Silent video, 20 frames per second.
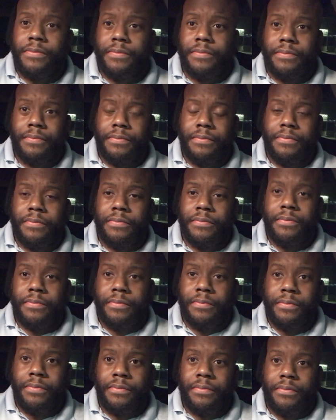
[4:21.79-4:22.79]

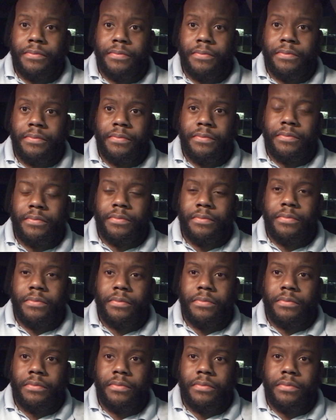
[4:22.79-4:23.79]

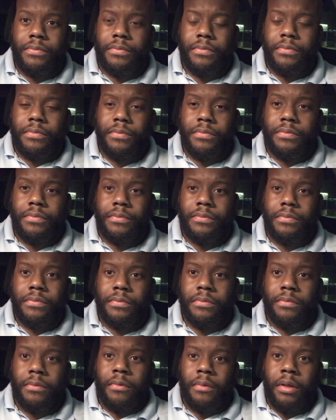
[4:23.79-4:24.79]

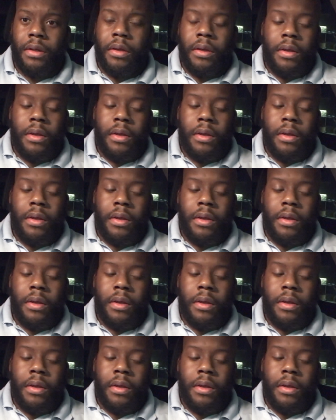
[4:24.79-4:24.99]
Nobody speaks.